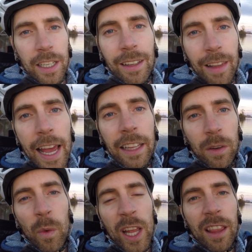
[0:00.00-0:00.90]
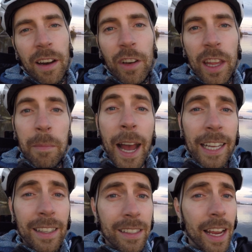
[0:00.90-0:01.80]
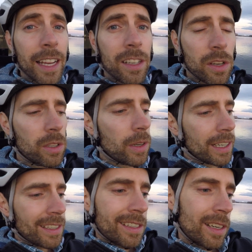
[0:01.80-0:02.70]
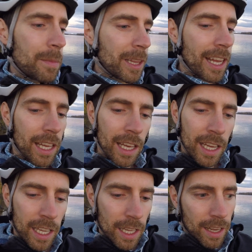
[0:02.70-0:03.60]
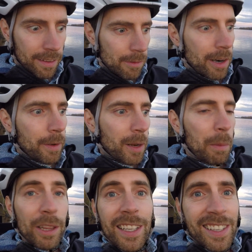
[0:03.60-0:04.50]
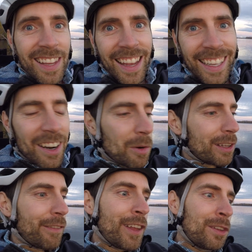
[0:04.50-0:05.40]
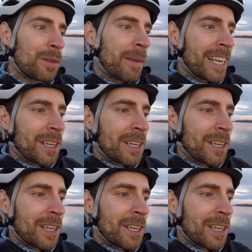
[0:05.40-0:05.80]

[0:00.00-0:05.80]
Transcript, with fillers: like the length and width and everything back at the site. So you can determine like, how, where am I going to put this thing? You know, will it fit through my